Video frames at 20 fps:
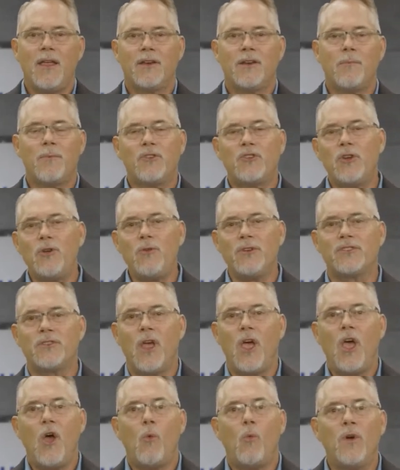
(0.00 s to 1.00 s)
Number two is
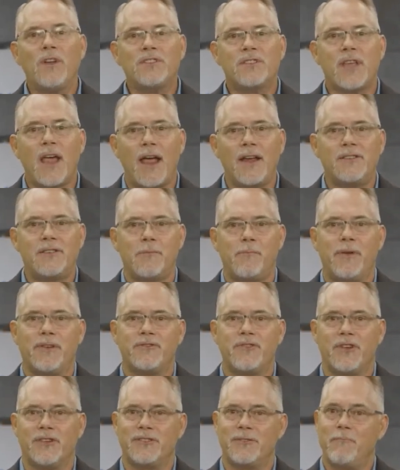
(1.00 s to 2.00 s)
what size of
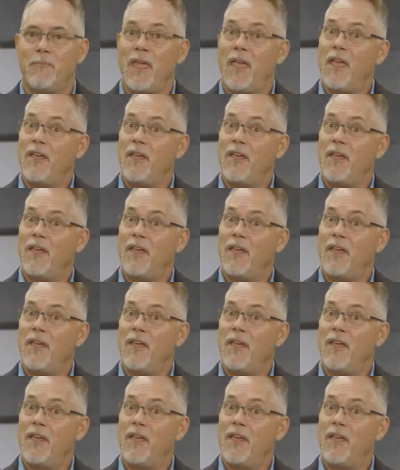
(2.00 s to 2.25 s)
business?